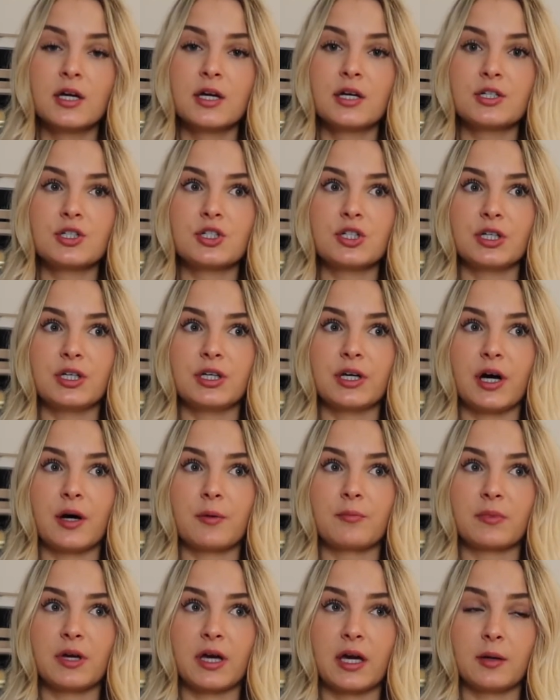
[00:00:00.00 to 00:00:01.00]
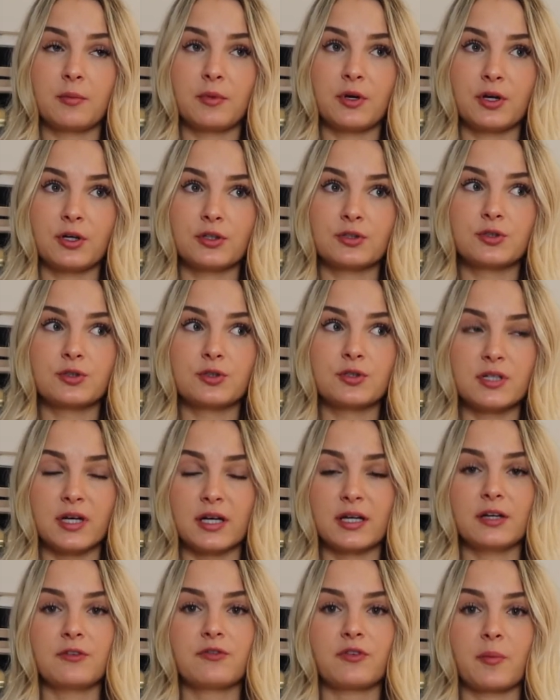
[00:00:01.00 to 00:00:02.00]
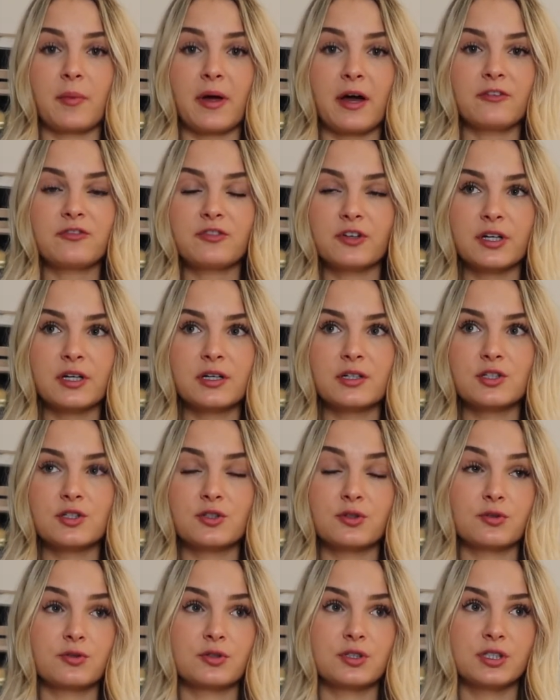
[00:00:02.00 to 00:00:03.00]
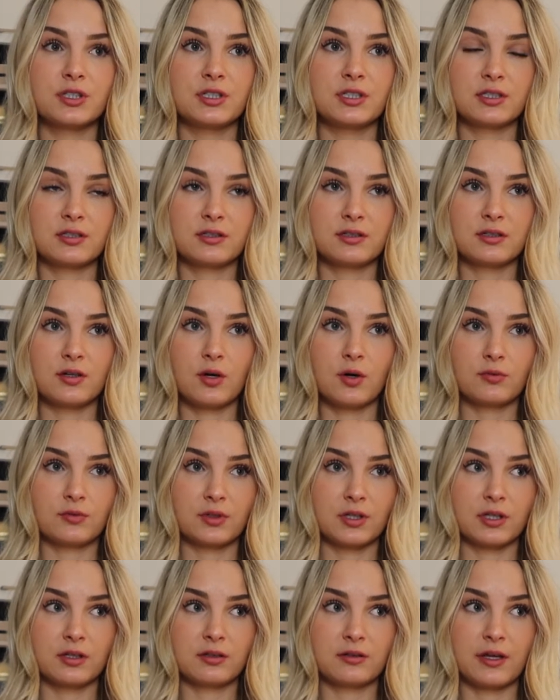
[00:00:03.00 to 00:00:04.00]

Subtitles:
she came here to study from Africa, so she didn't only,